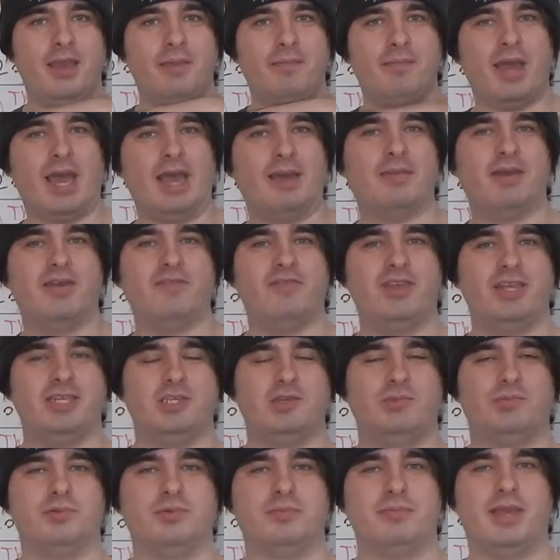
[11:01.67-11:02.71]
Batman v
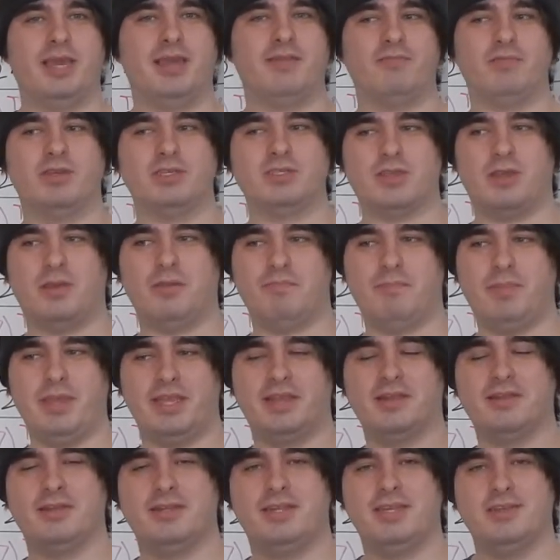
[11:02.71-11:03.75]
Superman was a
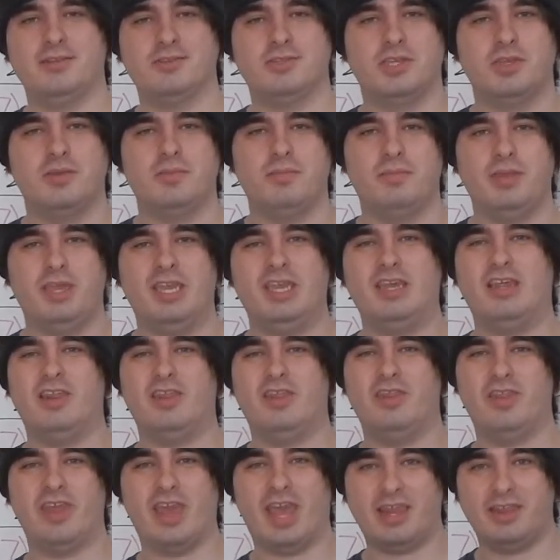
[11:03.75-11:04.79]
bigger deal to me
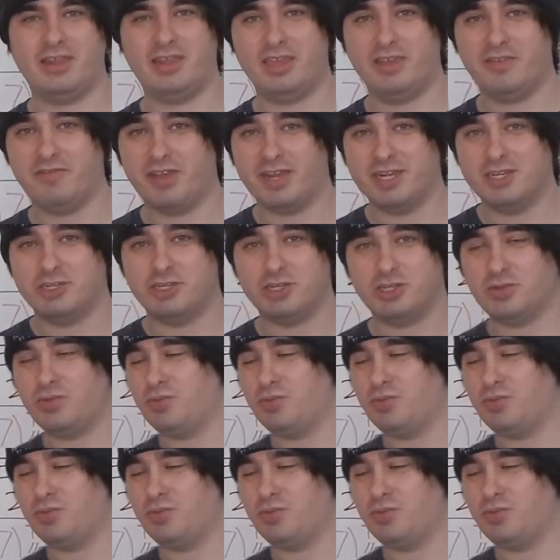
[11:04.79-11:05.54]
than the Avengers